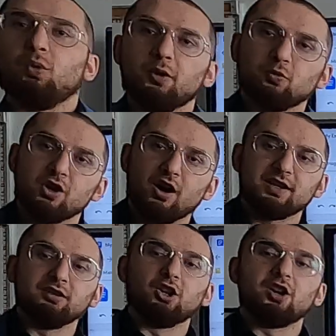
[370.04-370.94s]
1, we
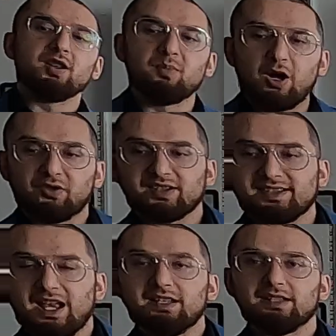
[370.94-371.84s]
already learned about the
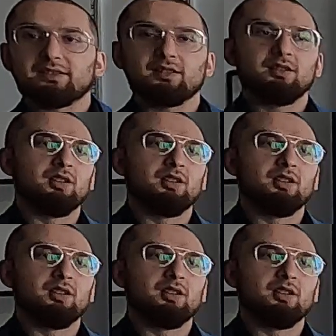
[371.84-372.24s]
Senate.